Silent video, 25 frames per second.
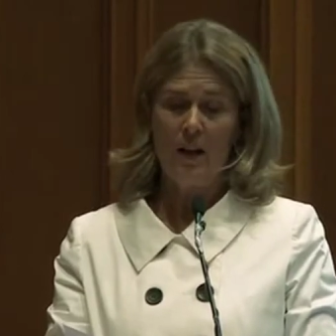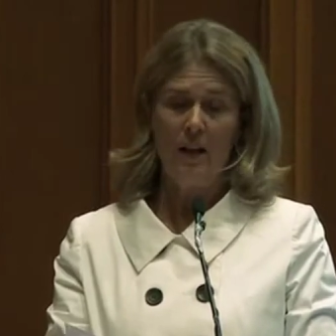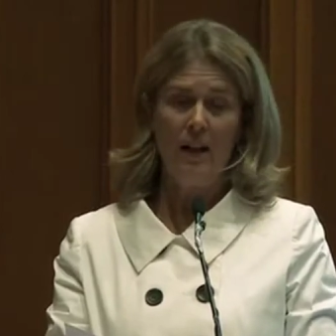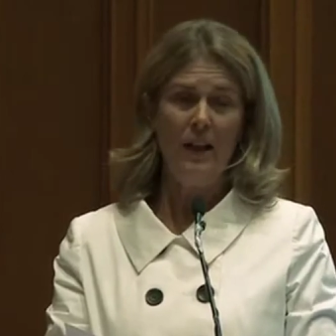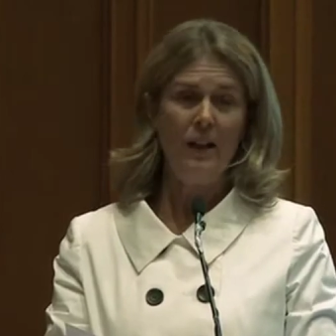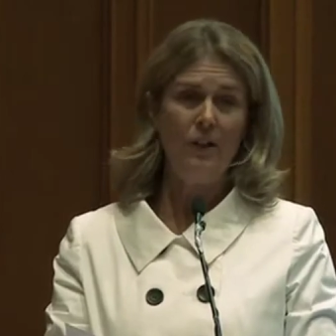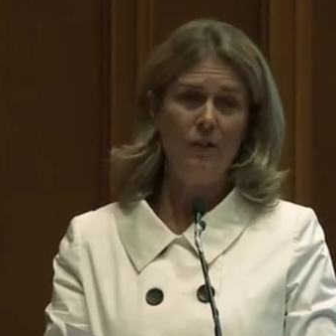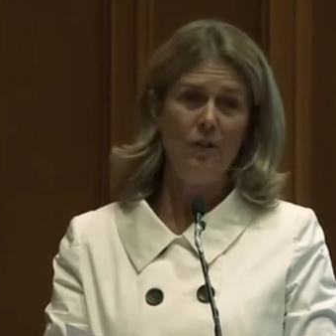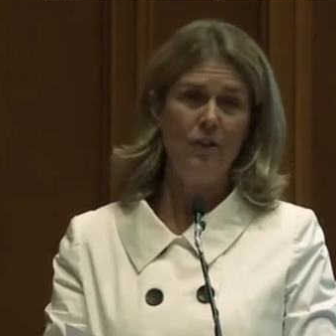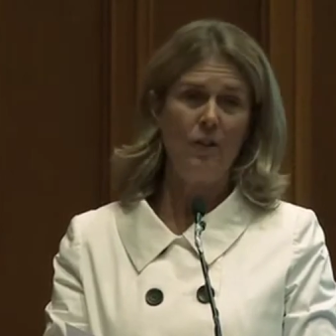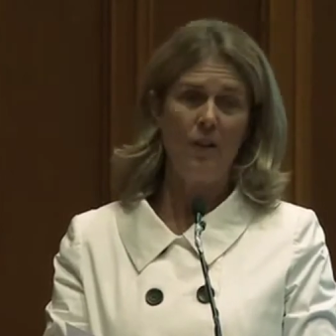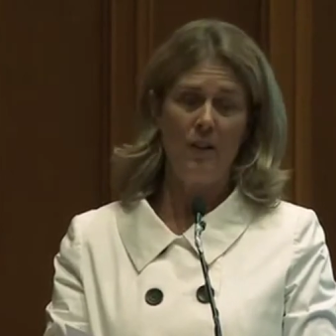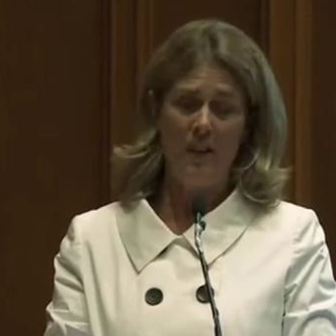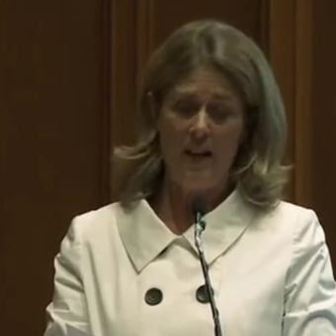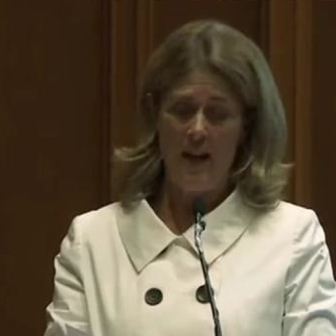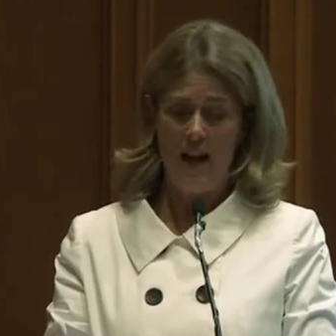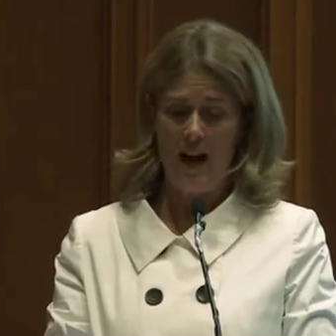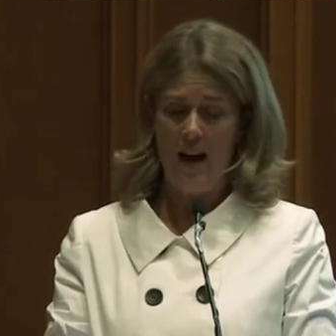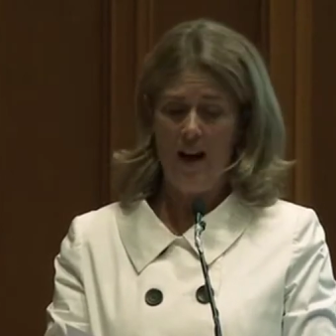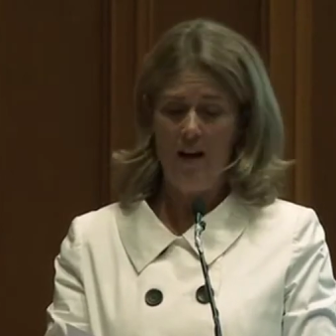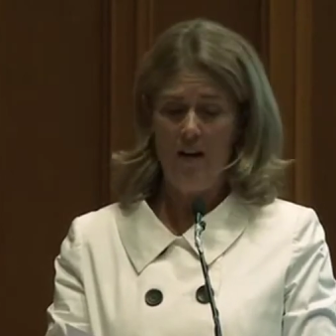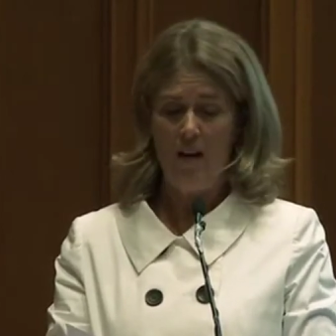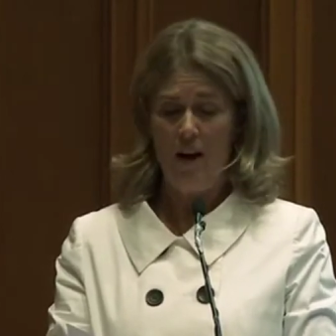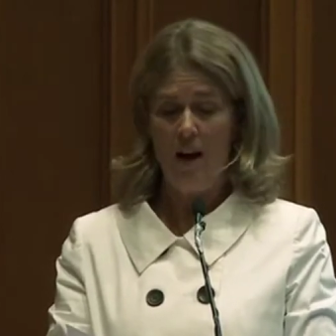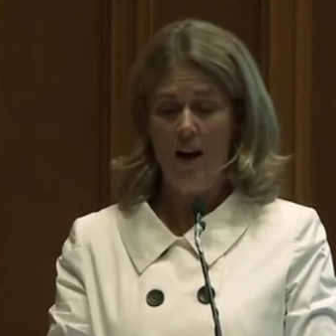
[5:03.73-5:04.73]
linked to the
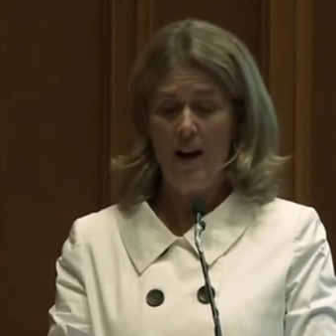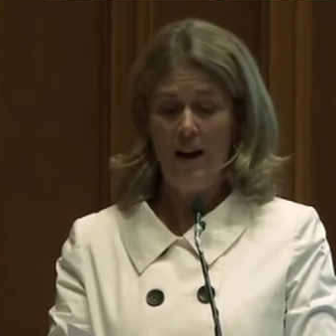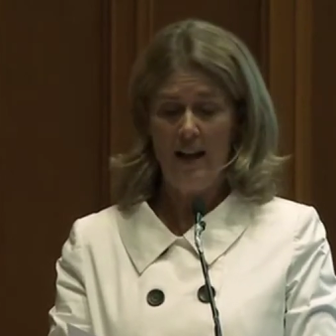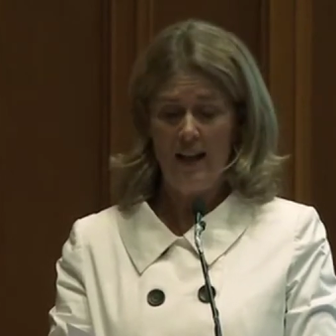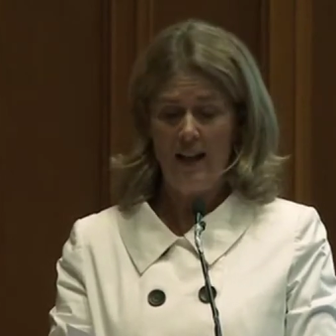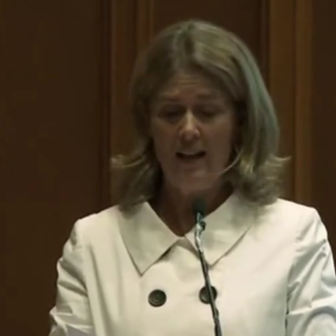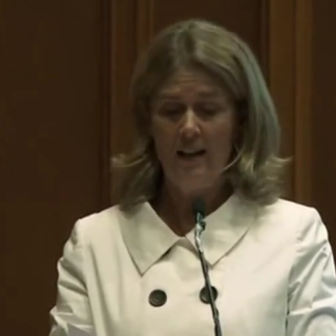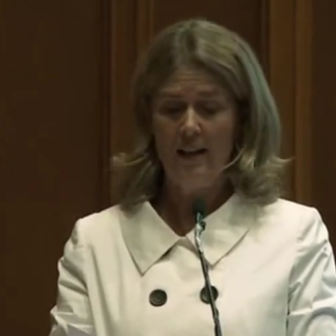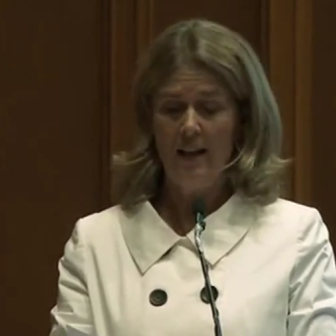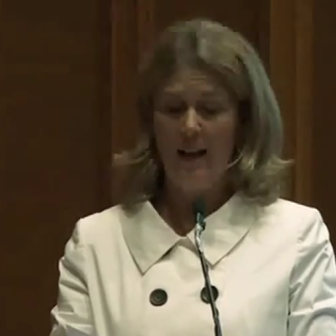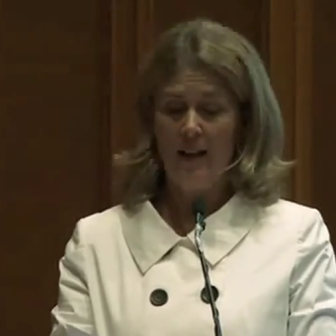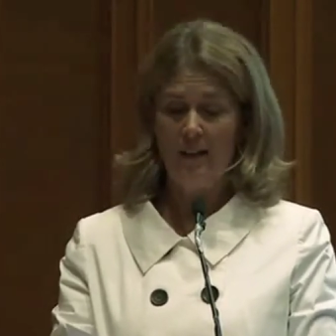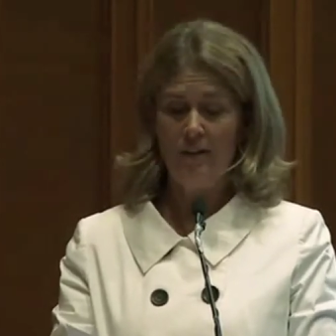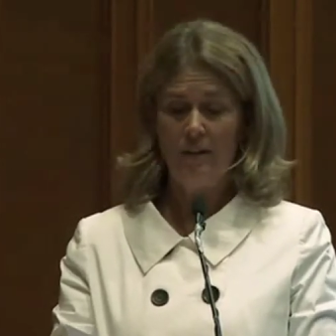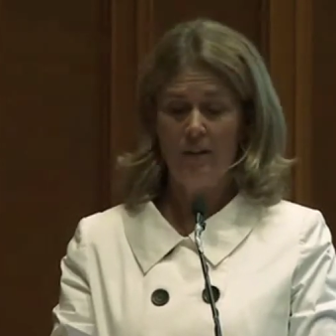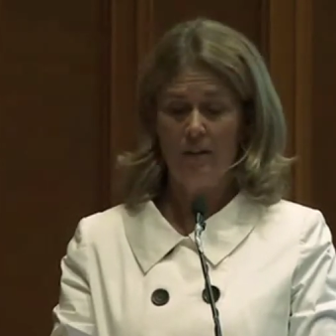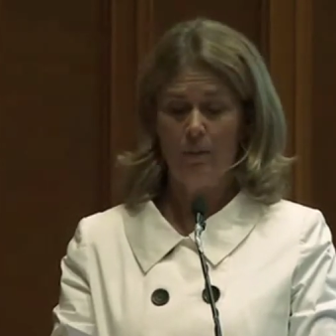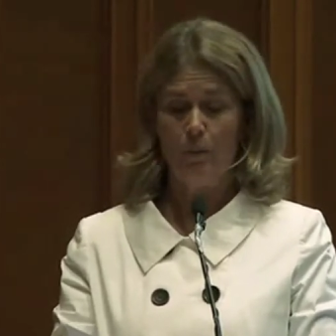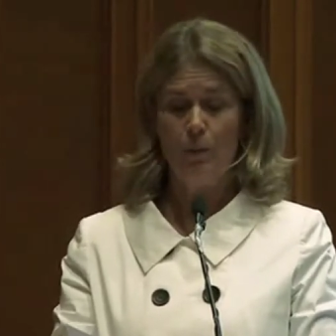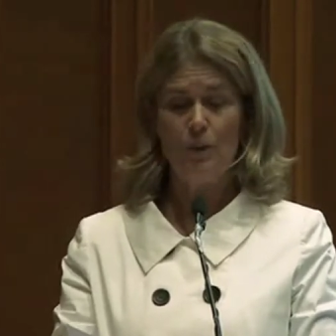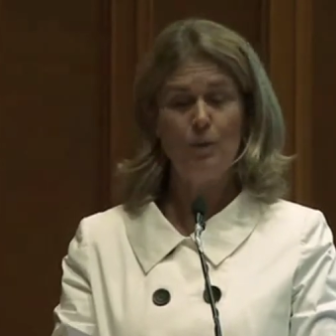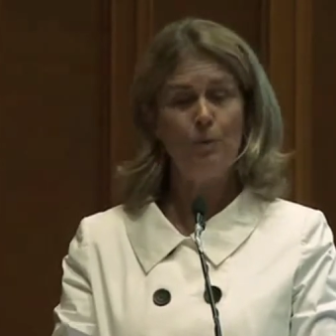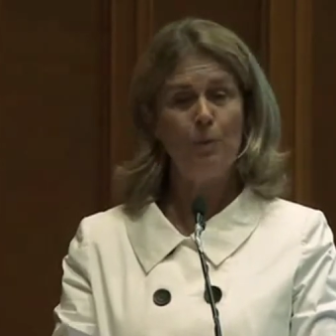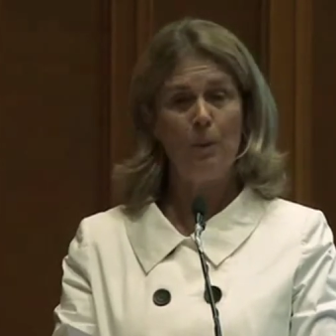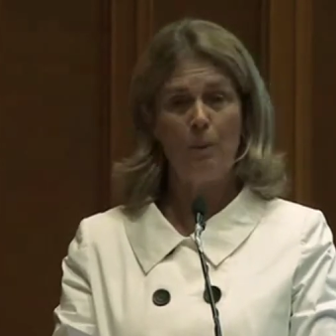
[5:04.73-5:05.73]
RI in
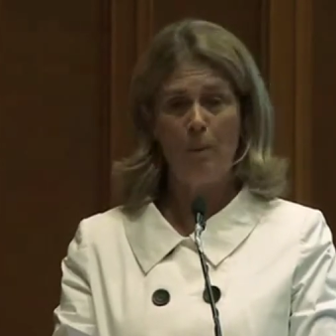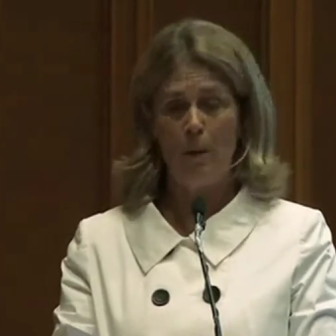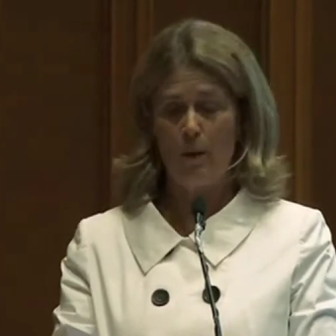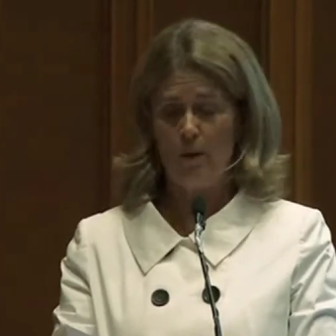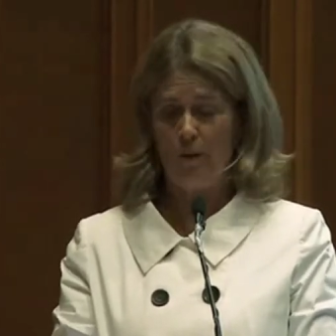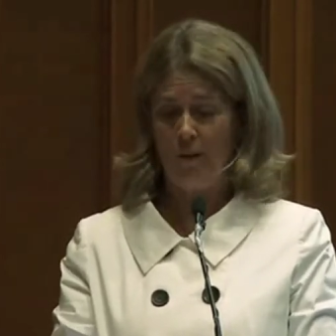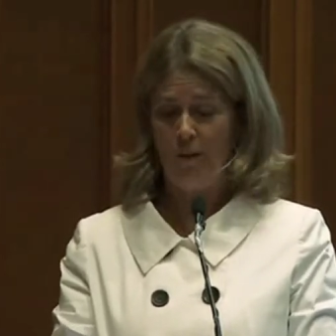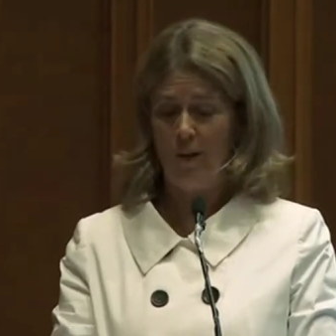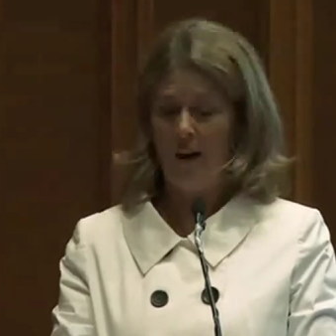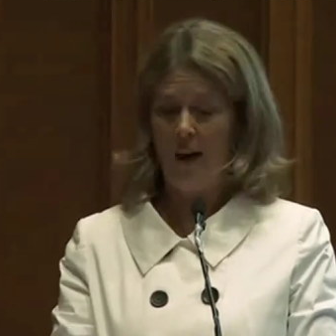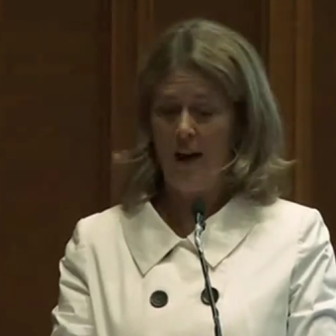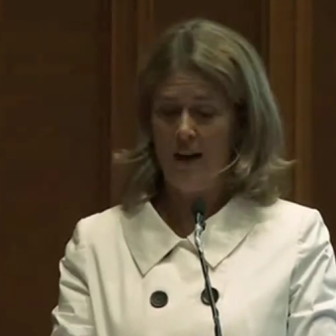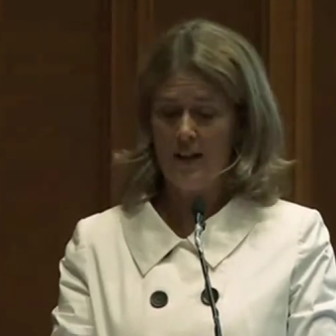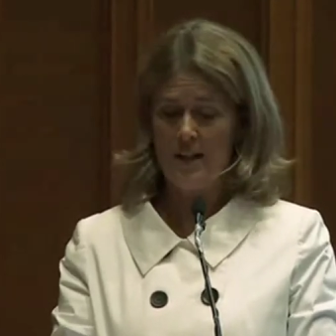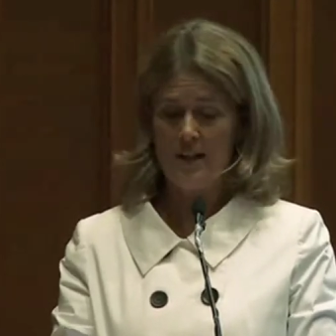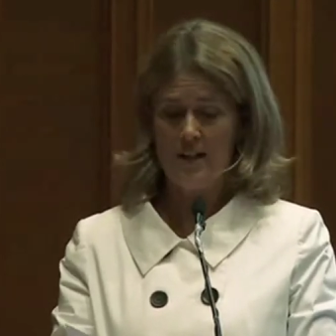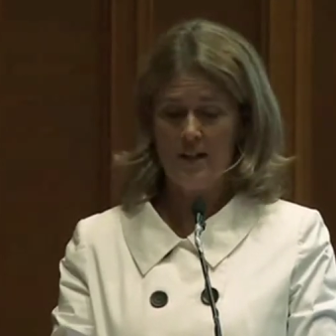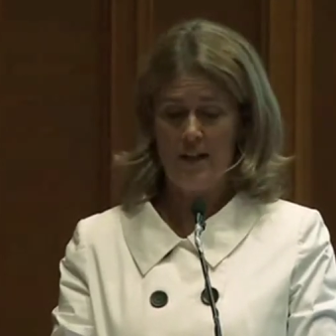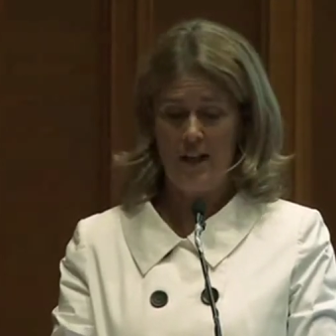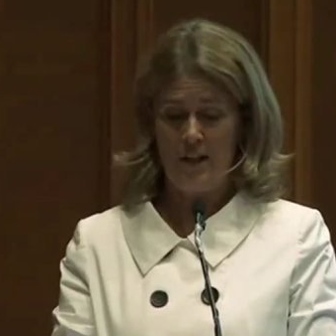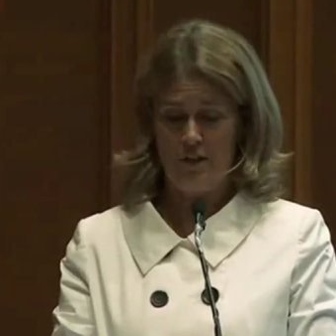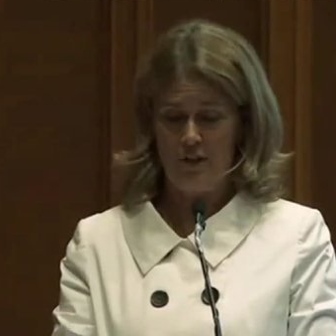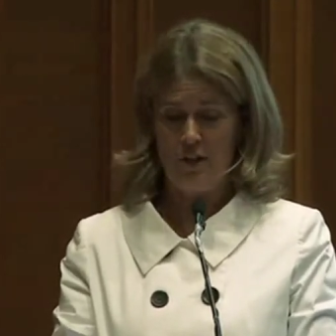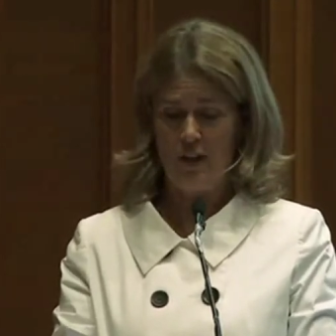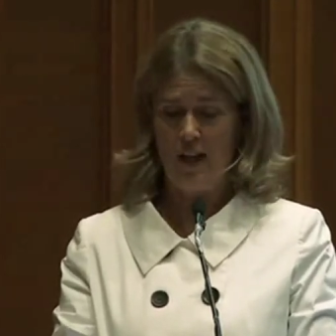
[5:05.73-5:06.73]
London, which promotes science
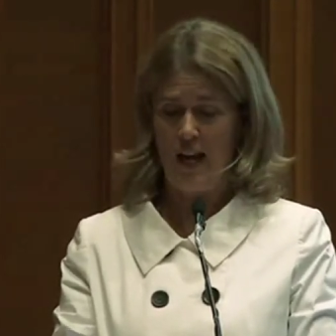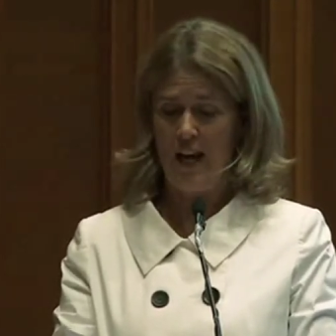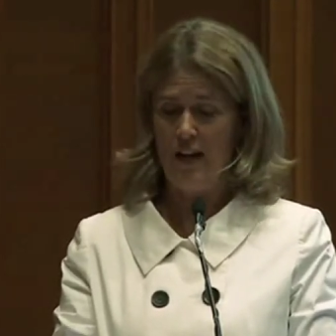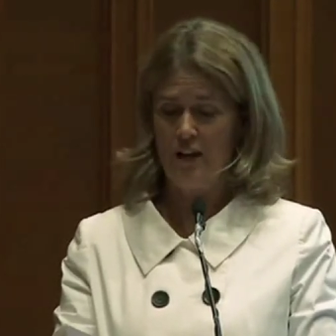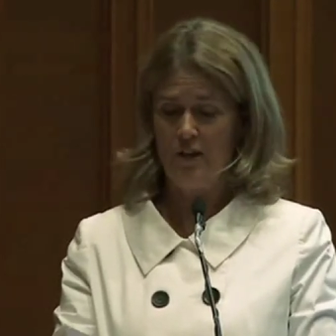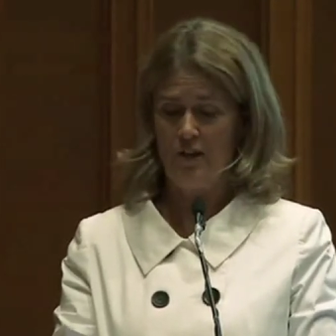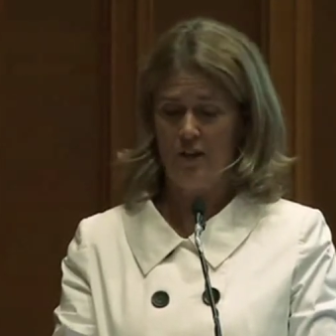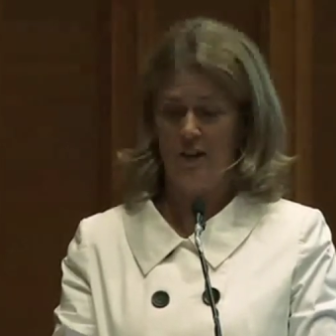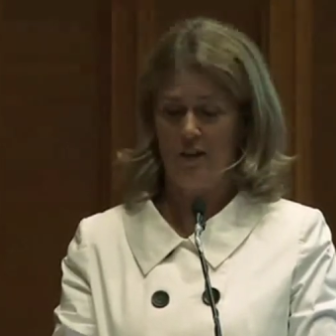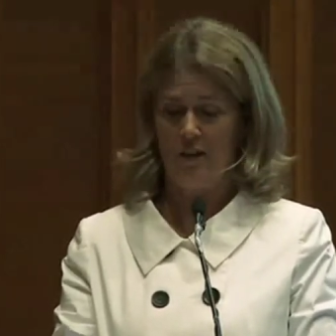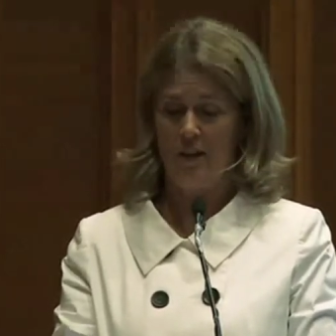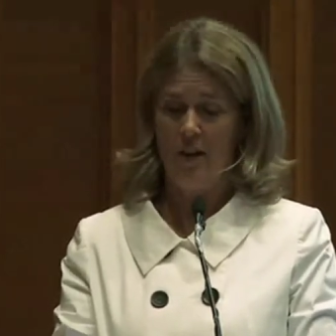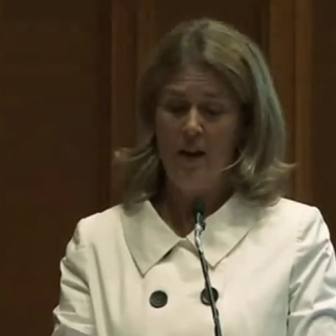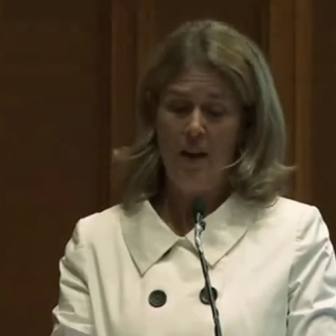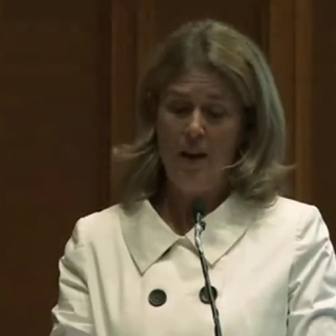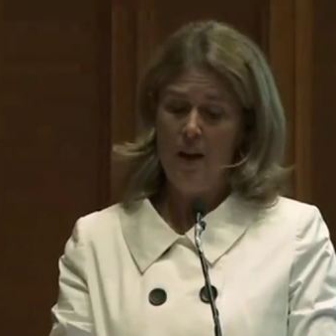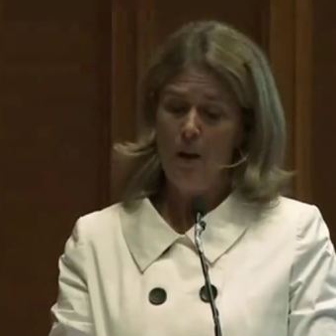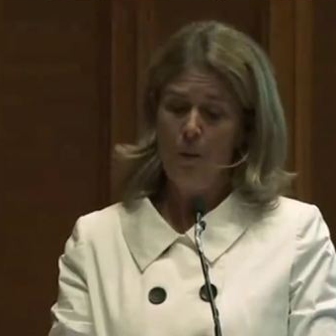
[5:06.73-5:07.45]
education,